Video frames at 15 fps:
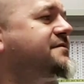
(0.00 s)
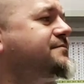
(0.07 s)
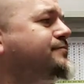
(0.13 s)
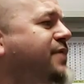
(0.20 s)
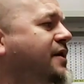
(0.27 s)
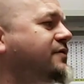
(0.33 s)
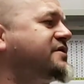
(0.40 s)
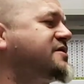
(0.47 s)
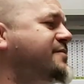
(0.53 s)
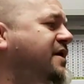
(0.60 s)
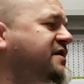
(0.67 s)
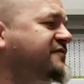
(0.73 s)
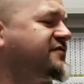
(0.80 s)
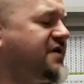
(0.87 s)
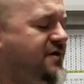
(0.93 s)
and
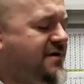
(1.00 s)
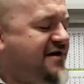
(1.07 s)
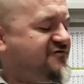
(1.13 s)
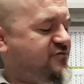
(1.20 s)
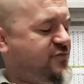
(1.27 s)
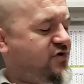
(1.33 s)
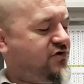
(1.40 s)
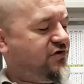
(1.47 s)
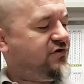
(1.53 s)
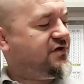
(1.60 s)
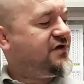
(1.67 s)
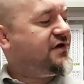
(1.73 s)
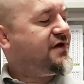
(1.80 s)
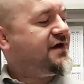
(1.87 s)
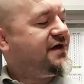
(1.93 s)
Pokemon, I've got to have them
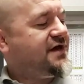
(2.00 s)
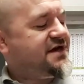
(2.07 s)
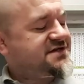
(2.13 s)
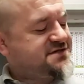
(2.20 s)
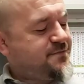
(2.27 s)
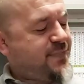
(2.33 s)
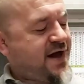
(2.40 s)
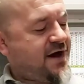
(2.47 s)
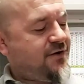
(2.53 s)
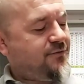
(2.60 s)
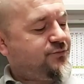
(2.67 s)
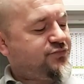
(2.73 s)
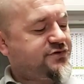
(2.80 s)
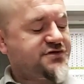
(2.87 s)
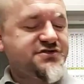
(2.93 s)
all. It's
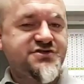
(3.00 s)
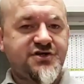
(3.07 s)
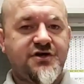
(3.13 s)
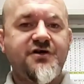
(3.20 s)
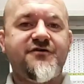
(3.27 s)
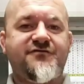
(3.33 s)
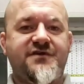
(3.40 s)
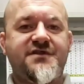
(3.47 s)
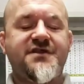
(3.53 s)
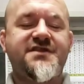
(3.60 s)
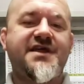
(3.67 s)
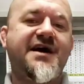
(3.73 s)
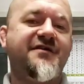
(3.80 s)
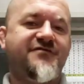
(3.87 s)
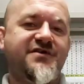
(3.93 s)
about preserving the
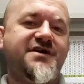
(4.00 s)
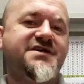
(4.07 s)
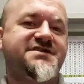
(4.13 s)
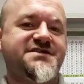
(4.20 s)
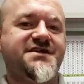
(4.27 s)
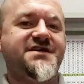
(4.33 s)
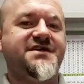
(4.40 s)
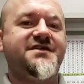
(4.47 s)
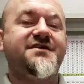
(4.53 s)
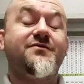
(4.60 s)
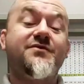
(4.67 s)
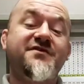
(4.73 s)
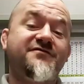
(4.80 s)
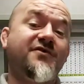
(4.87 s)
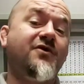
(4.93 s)
diversity
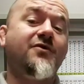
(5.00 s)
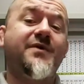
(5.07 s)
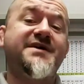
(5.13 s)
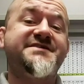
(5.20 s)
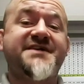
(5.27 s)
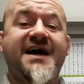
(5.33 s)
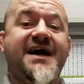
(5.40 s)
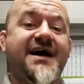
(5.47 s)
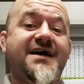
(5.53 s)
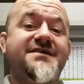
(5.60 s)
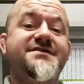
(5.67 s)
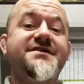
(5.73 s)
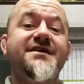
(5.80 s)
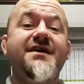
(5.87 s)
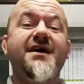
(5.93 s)
that we've always
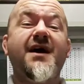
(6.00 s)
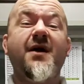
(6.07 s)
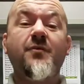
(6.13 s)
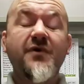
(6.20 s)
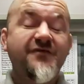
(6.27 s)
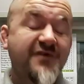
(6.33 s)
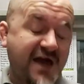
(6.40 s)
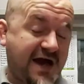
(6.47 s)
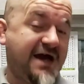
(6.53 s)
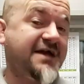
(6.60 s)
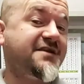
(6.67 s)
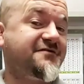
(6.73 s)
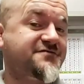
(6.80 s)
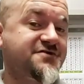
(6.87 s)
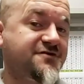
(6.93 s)
had and we've
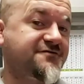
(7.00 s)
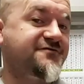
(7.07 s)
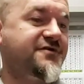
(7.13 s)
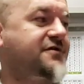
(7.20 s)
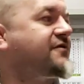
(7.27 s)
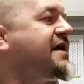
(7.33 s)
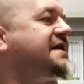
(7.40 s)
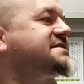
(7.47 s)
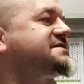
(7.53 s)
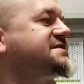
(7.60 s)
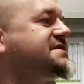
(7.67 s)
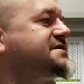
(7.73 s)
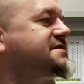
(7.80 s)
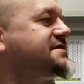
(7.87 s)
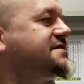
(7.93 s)
kind of took for
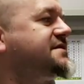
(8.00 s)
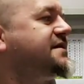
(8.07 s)
granted.